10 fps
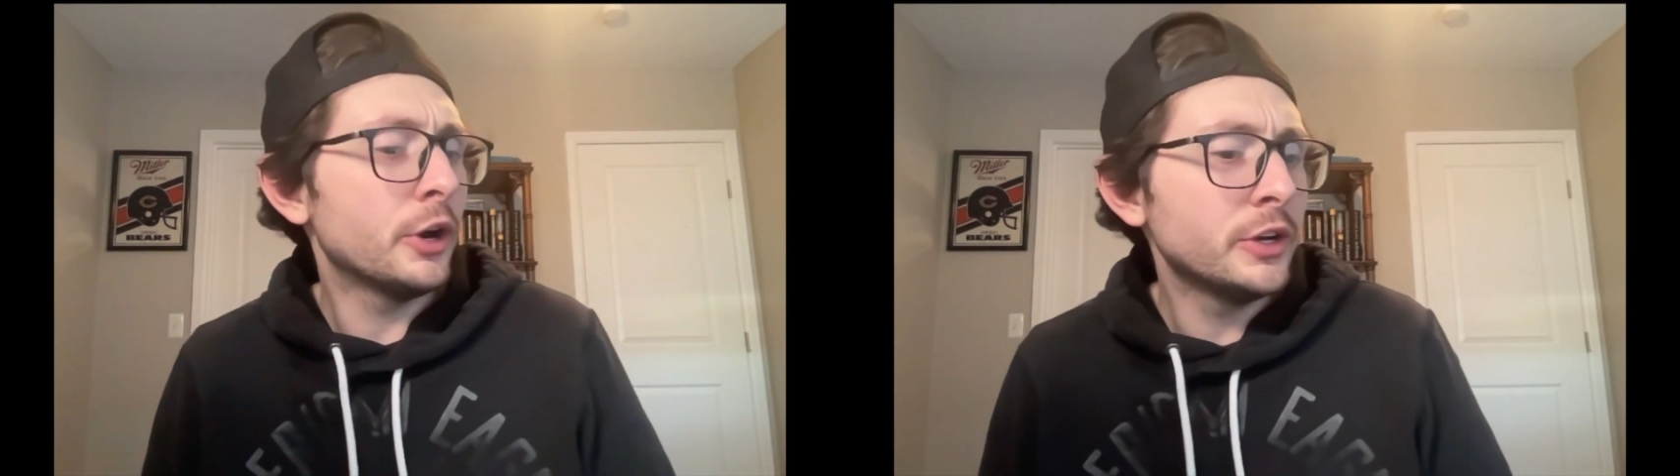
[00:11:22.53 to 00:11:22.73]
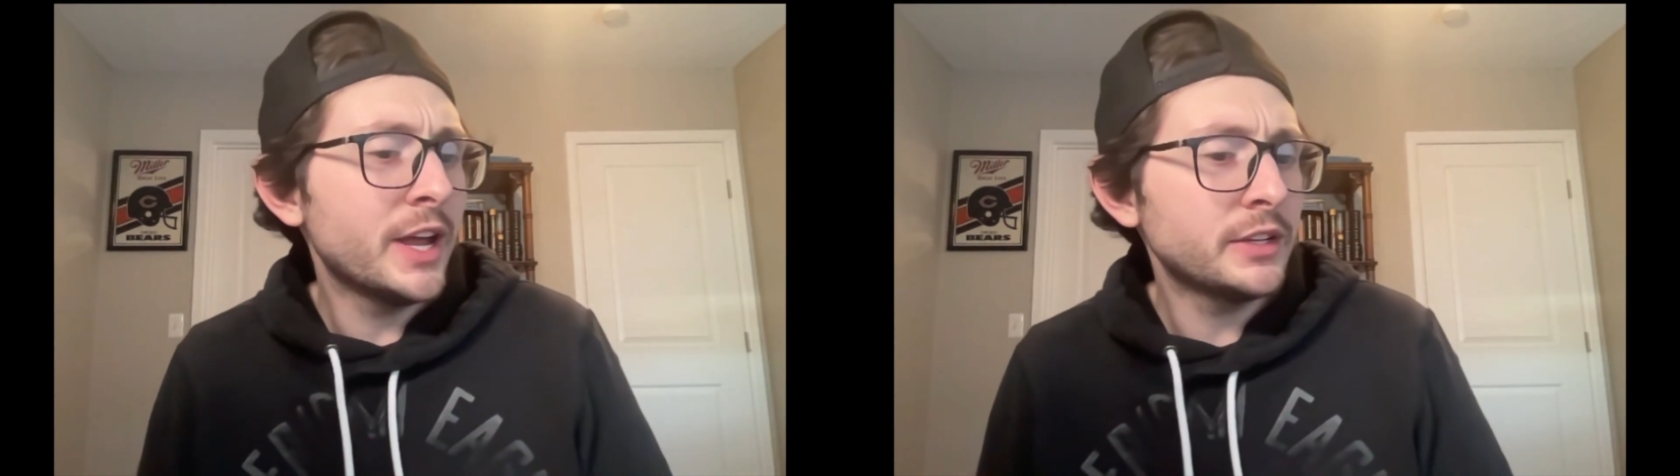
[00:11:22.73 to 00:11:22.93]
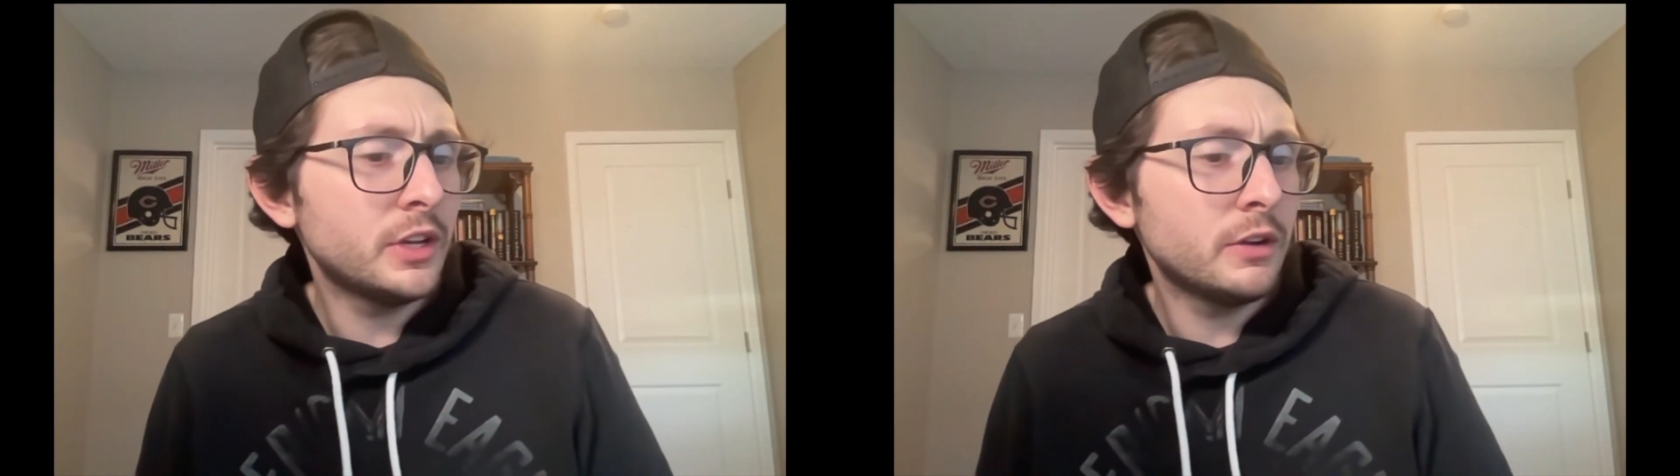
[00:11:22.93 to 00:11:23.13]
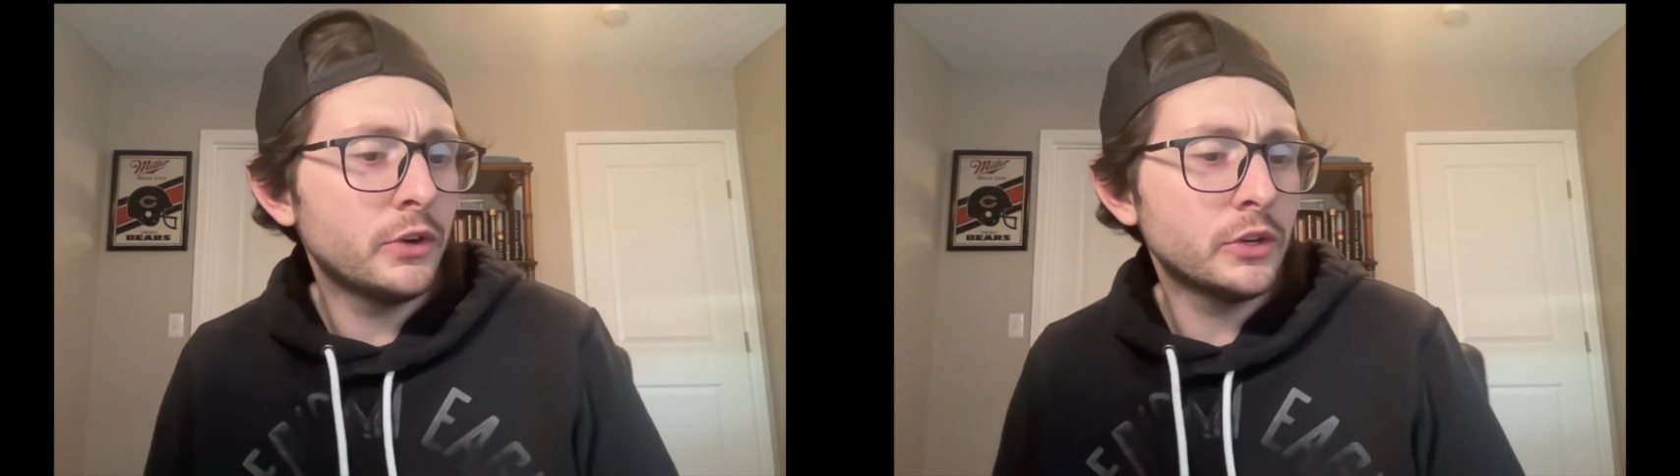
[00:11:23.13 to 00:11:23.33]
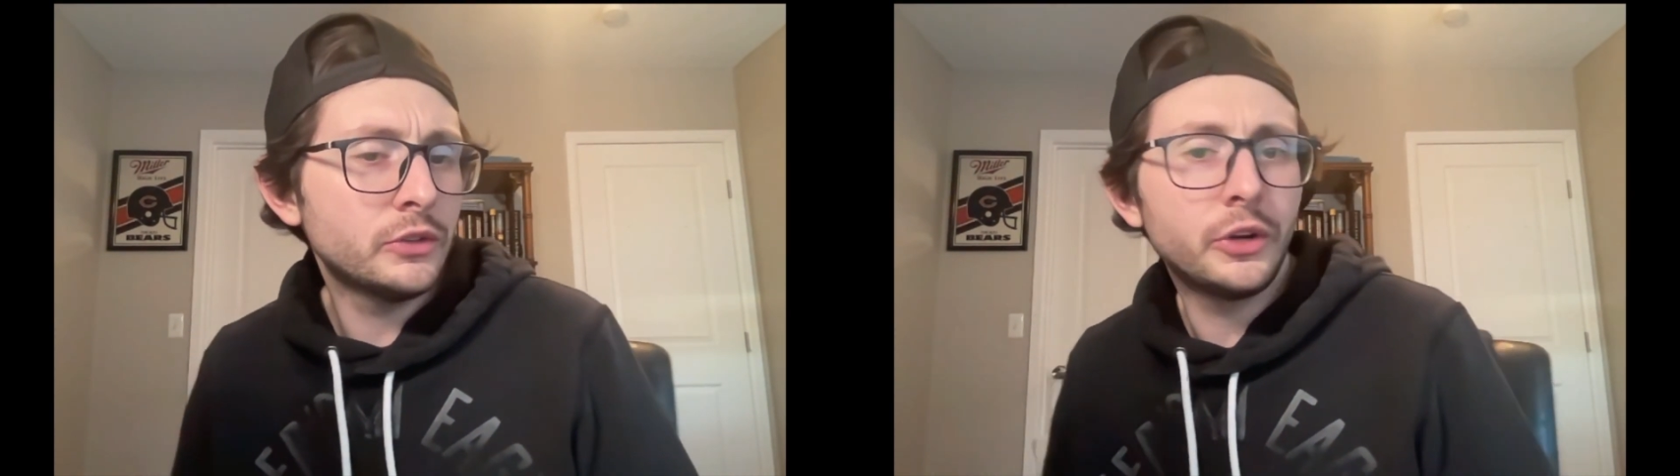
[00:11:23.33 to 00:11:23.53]
Ernesta
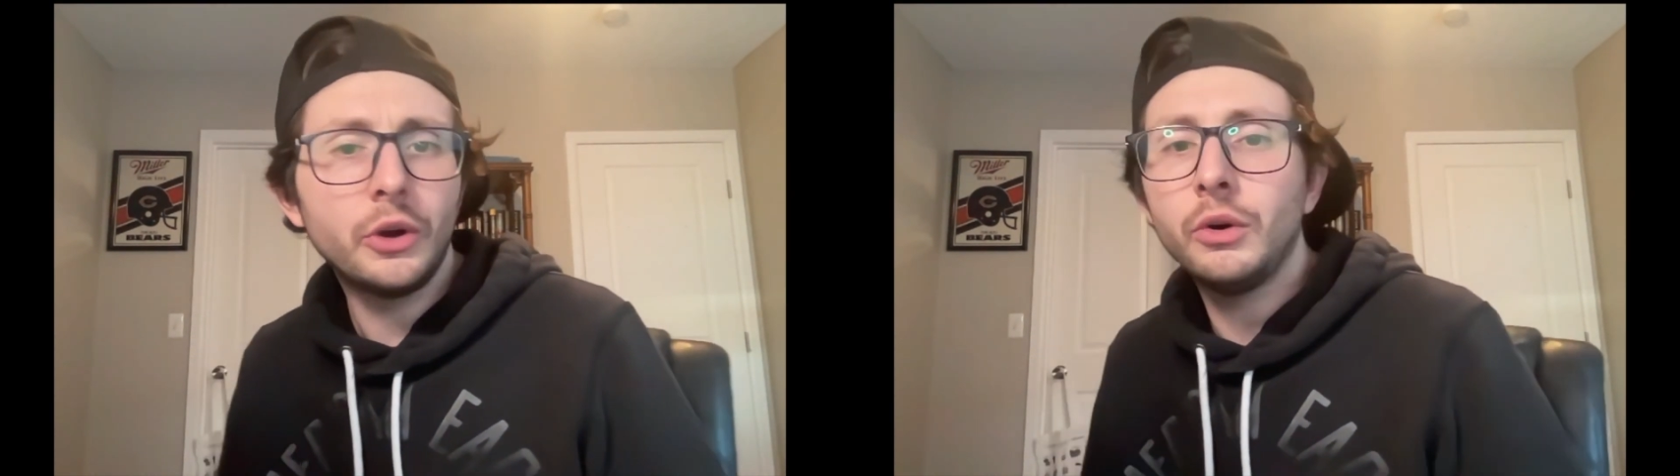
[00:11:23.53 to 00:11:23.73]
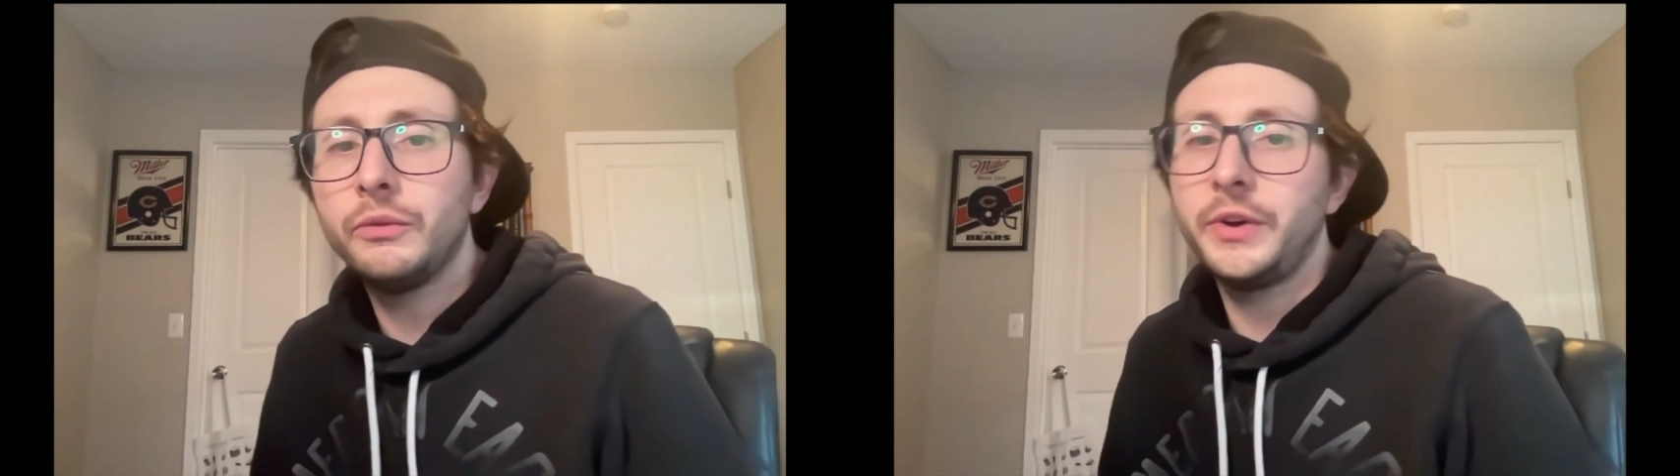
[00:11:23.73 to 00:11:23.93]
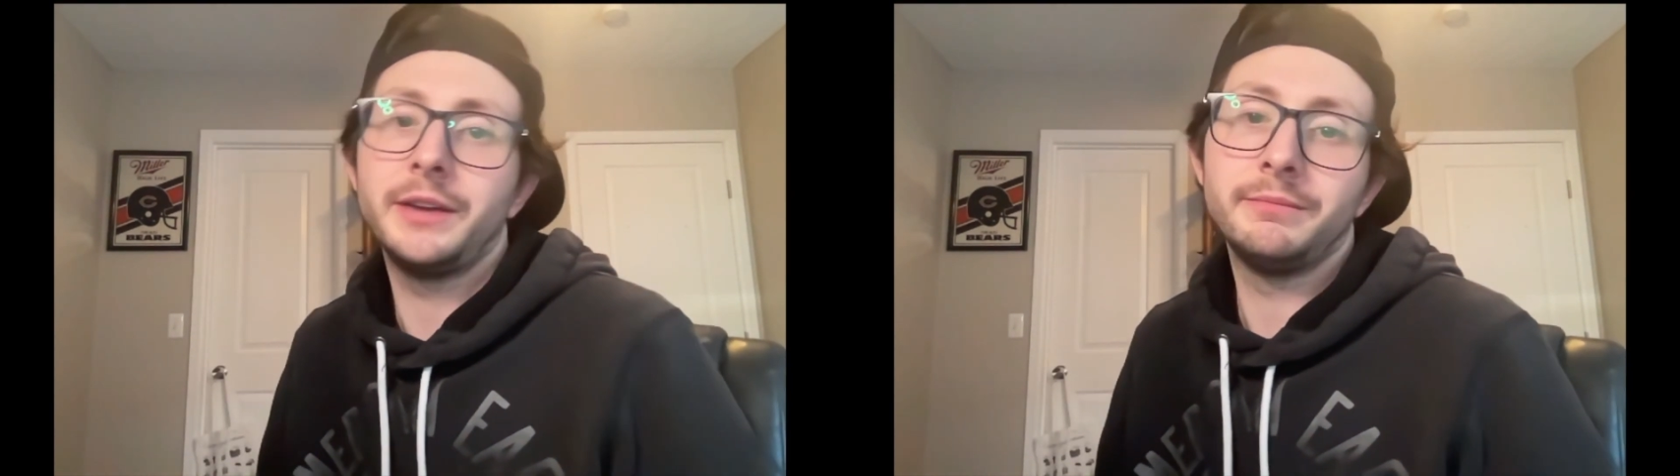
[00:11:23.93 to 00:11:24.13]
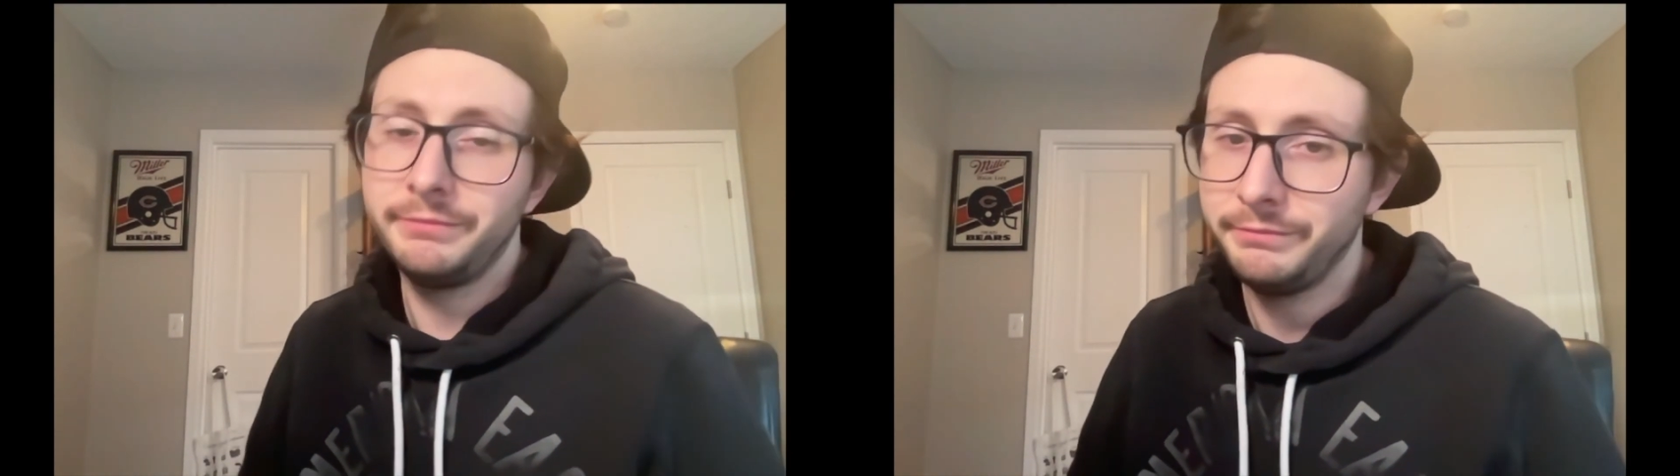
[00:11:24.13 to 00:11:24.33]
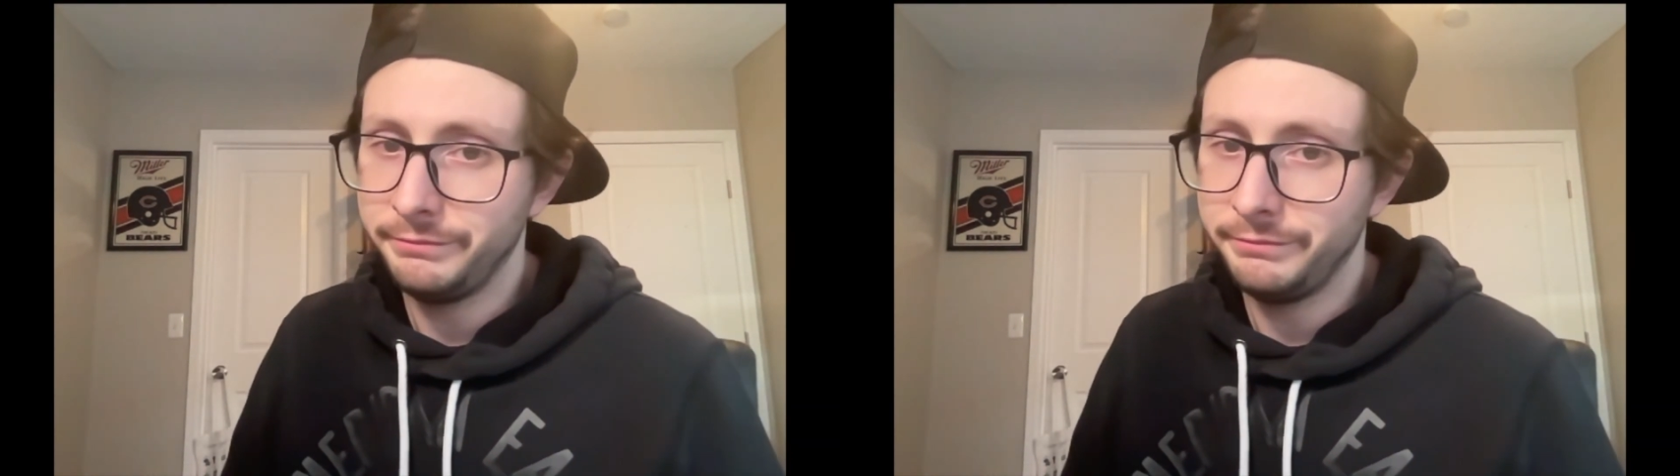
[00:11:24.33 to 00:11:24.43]
versus Nicolle fight.